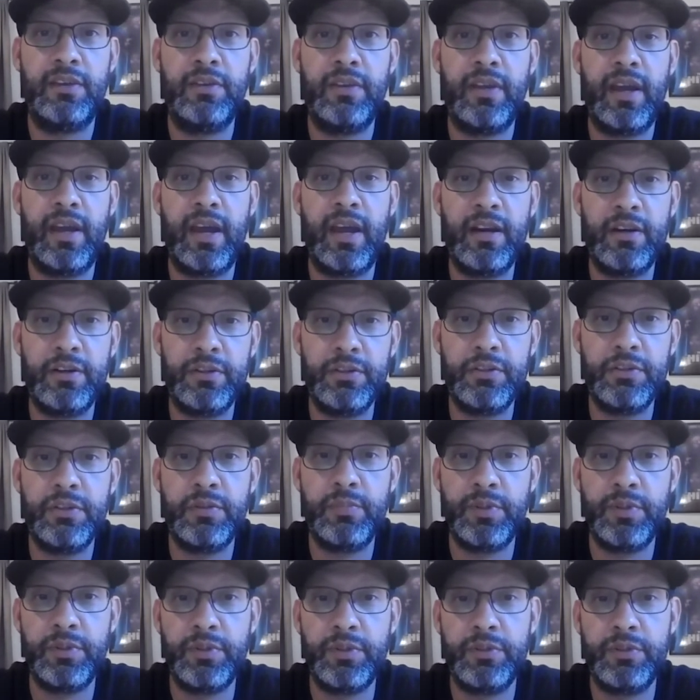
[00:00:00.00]
hired you to
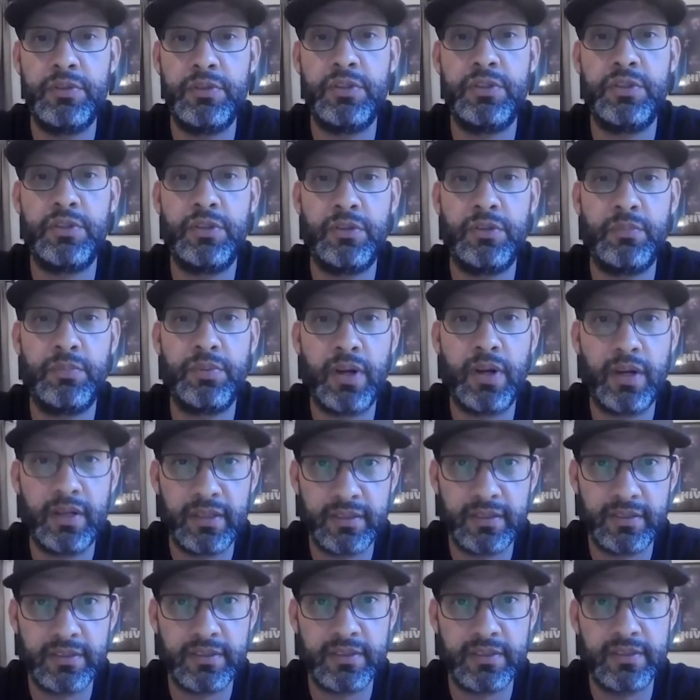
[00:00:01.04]
produce a certain
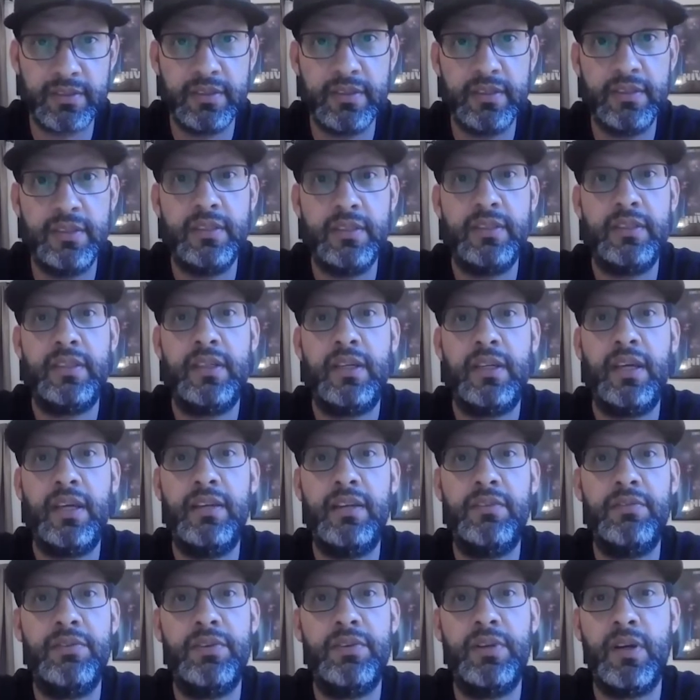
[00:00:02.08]
product. And
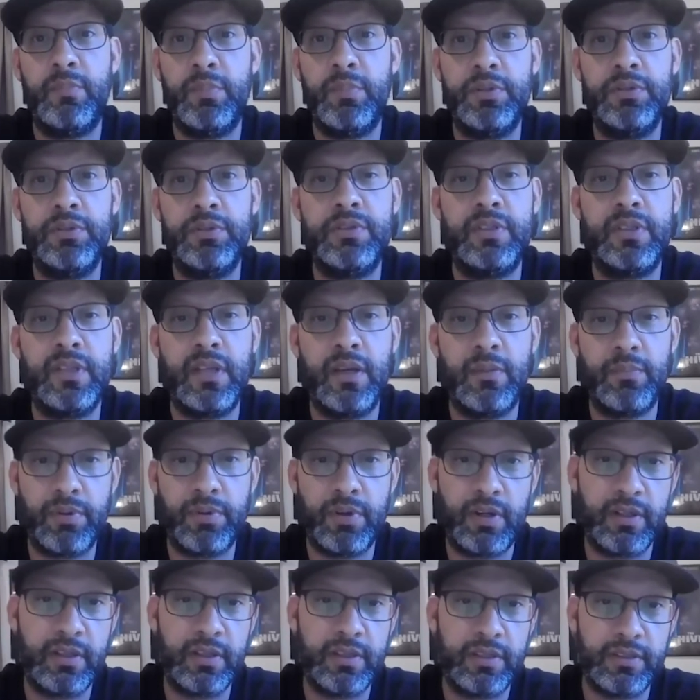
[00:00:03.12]
if you're not producing that
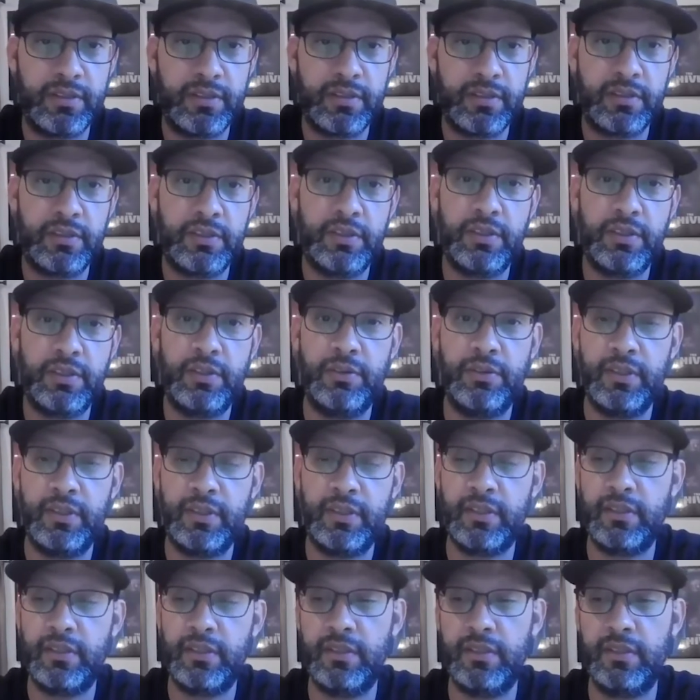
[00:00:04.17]
product, you
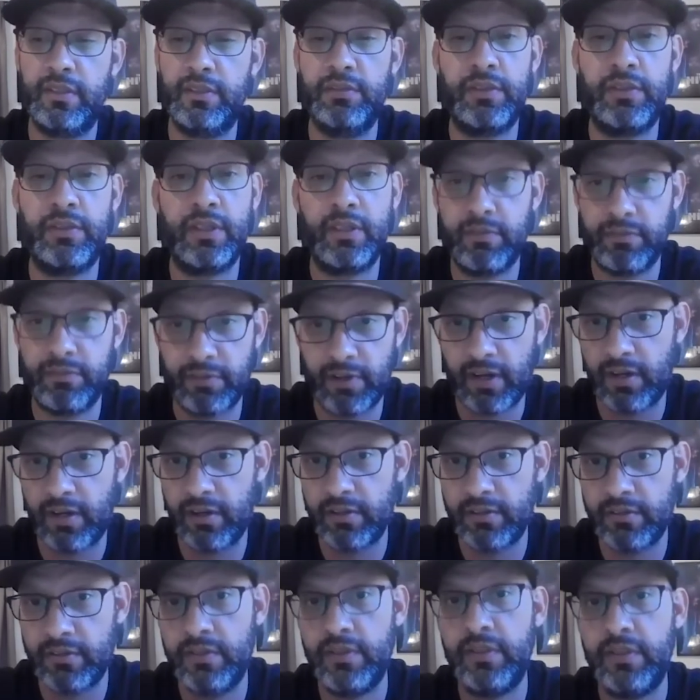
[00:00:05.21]
can get
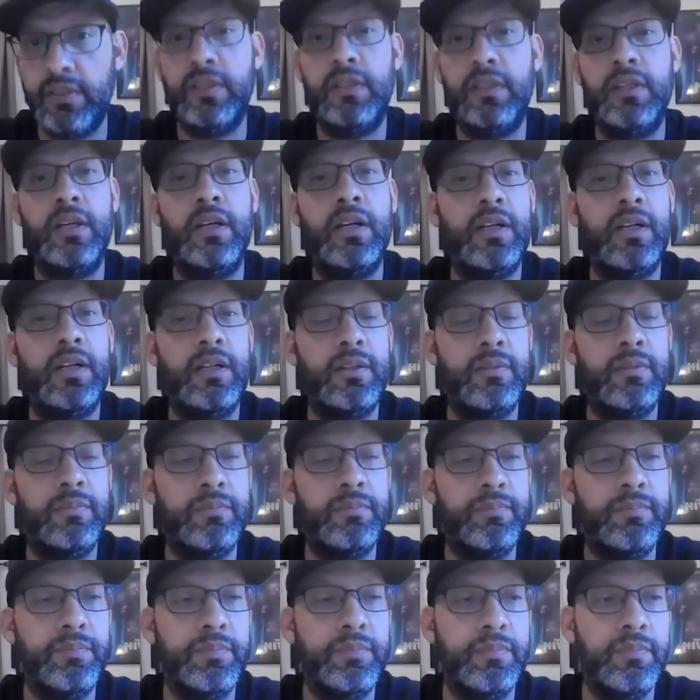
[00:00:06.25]
fired.
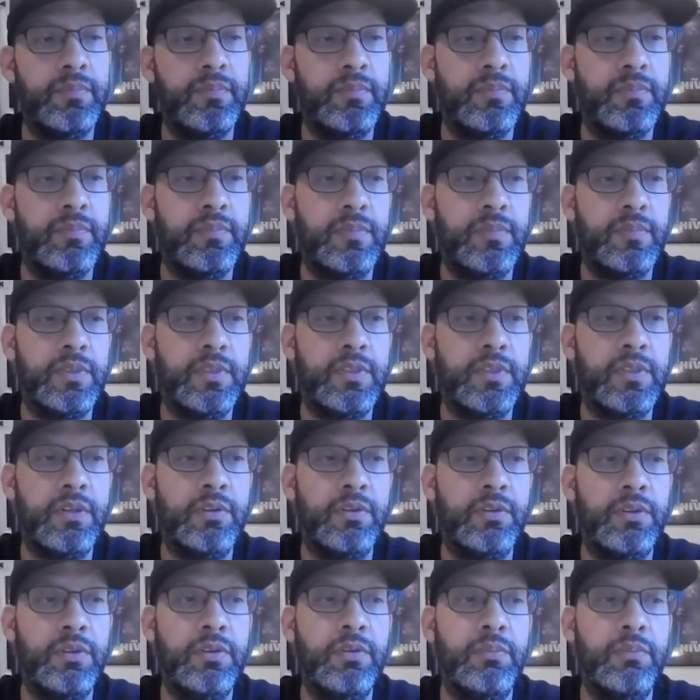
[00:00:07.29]
So
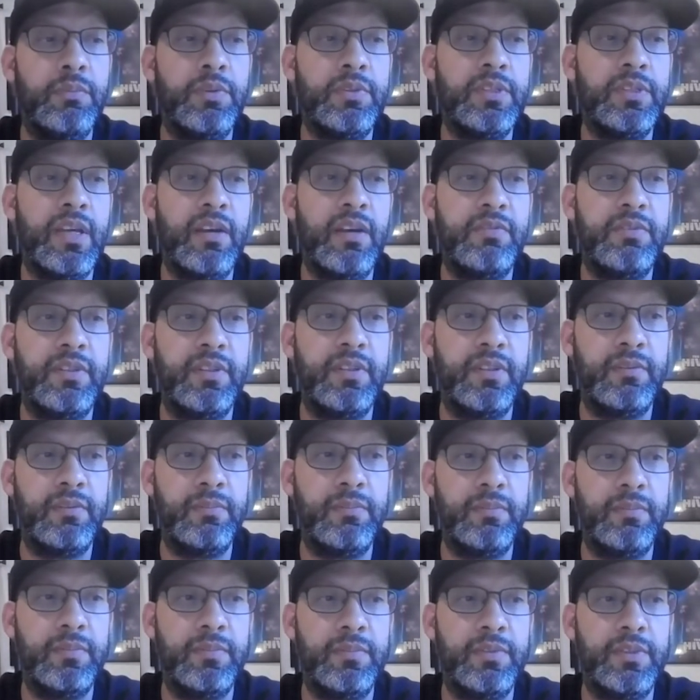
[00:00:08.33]
you almost have to
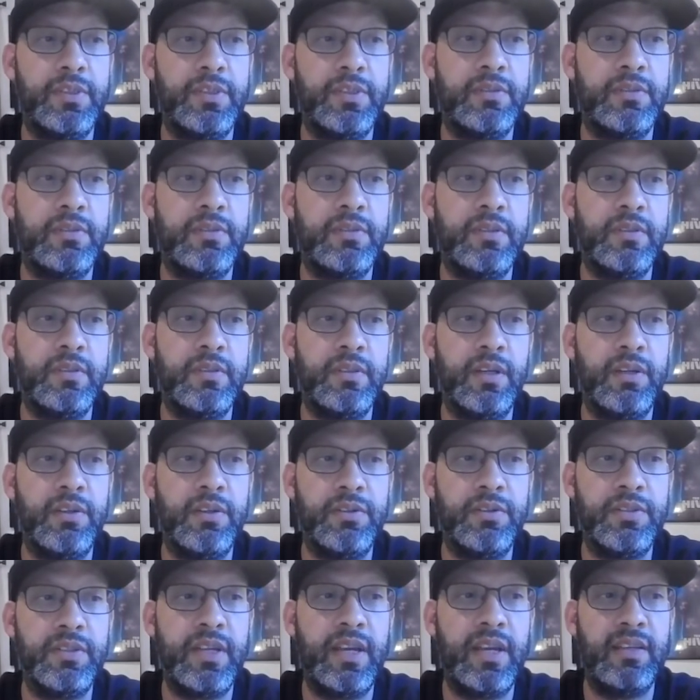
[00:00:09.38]
just
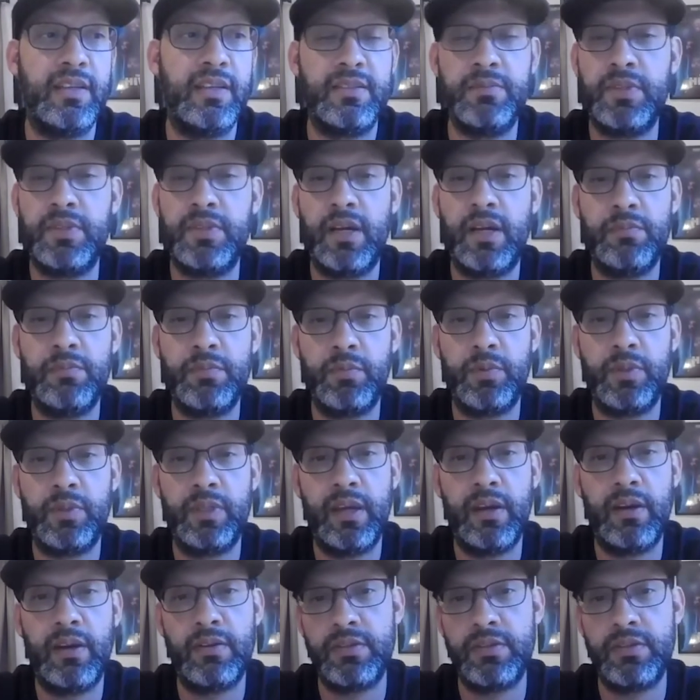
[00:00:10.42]
understand sometimes when they